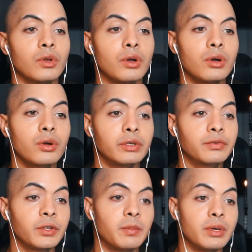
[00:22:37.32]
Girl, it's
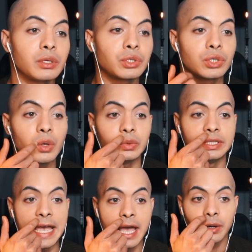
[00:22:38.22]
gonna be a
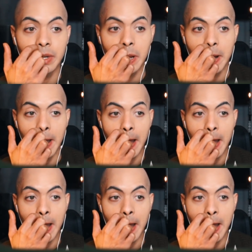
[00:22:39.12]
showdown, huh?